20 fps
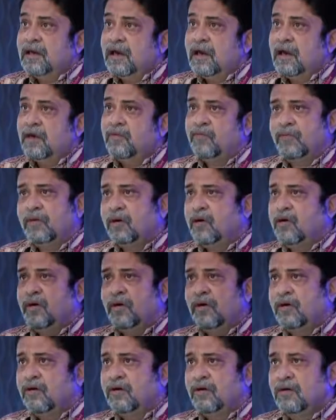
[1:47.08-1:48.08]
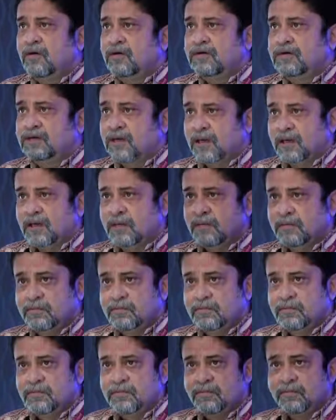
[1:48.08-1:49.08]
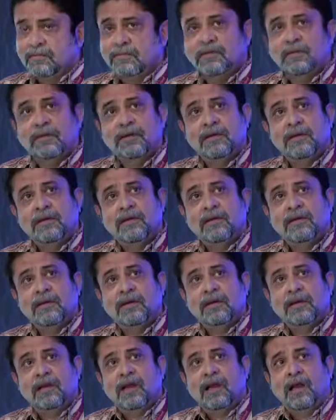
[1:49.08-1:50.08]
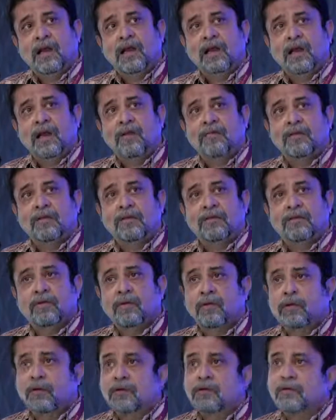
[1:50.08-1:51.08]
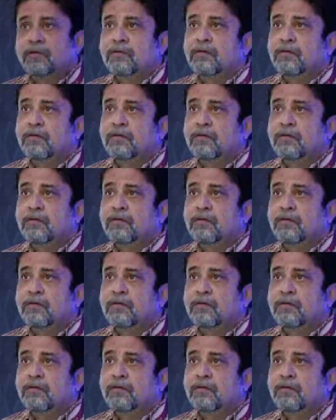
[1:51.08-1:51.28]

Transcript: and for a long, long time I never thought